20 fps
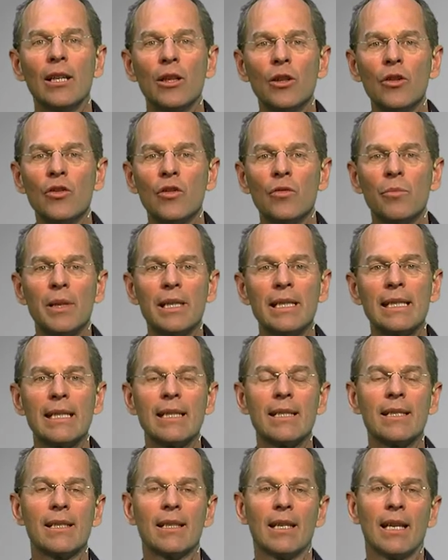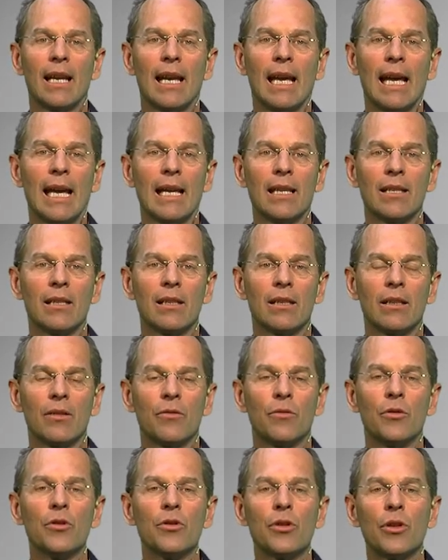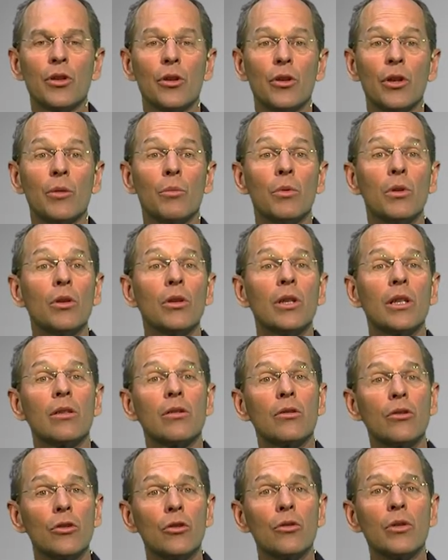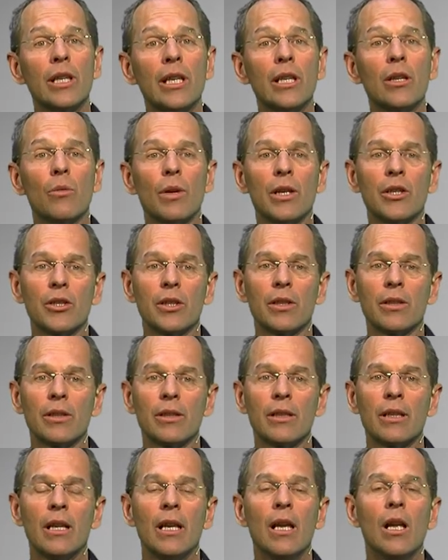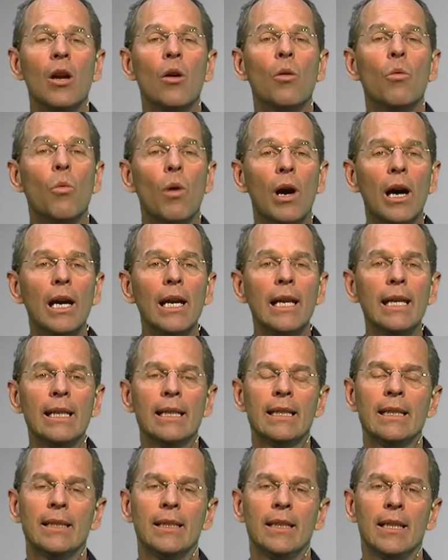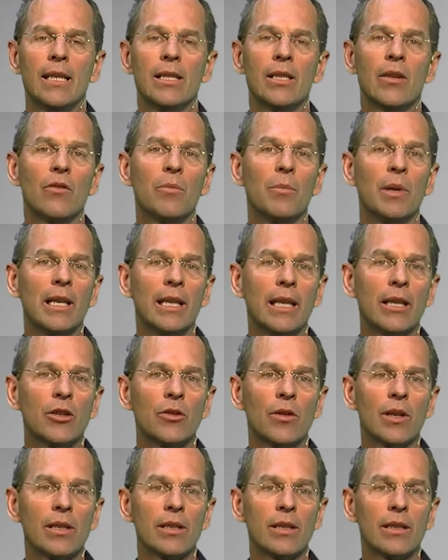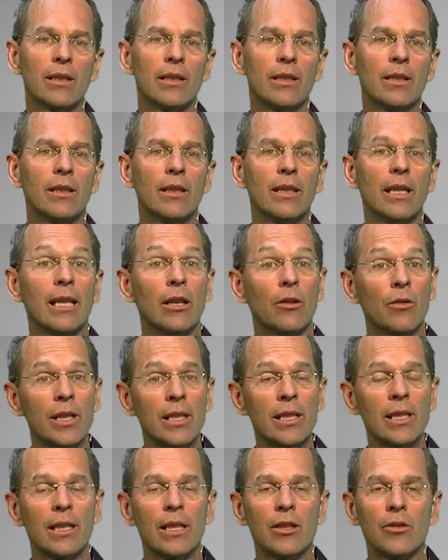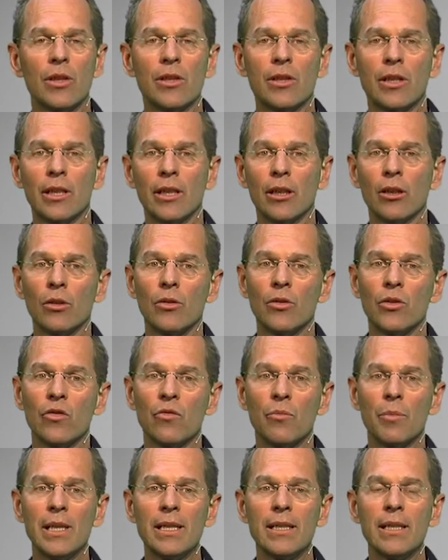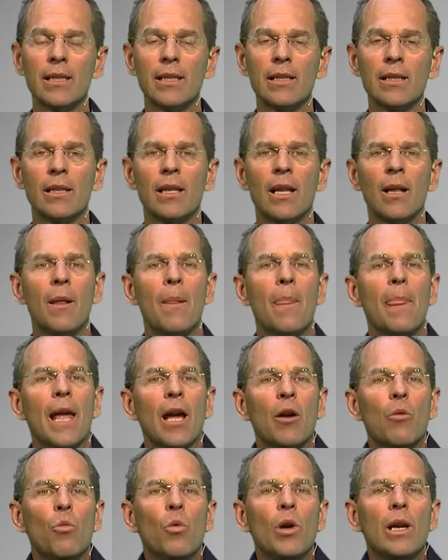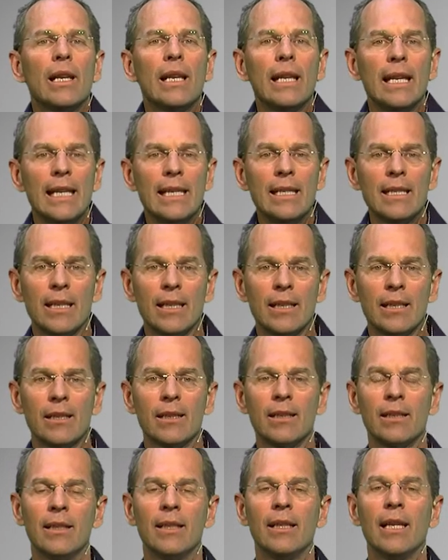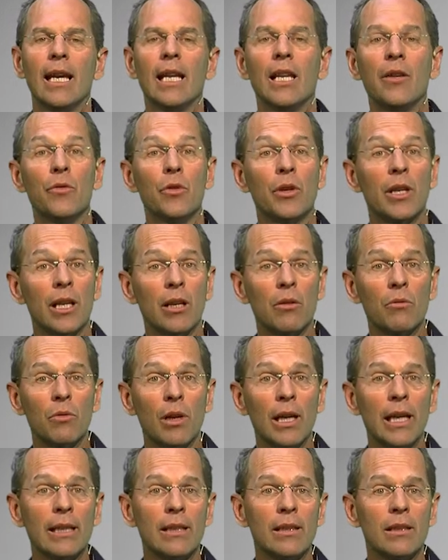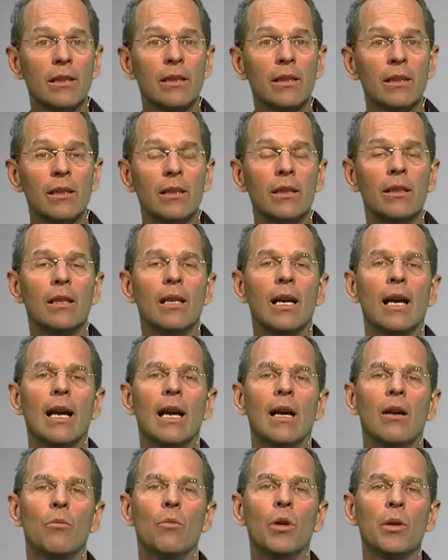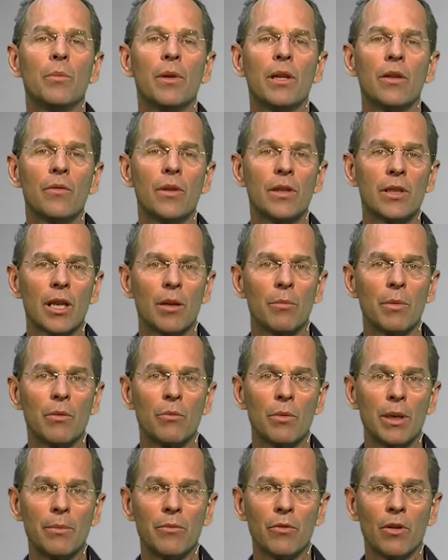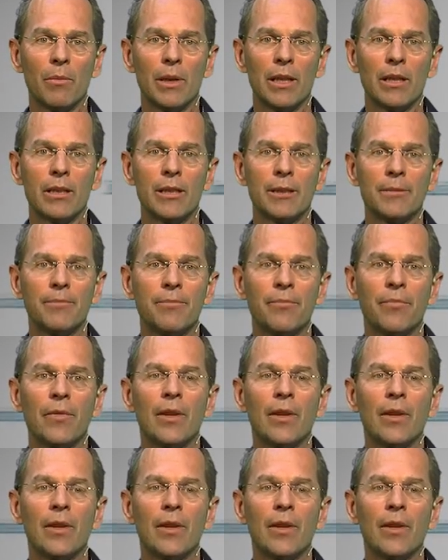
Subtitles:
inclusive business and food security will look at two key questions. Why is everybody interested, increasingly interested in inclusive business, and what is it? And if you get it right, what benefits can be reaped from it?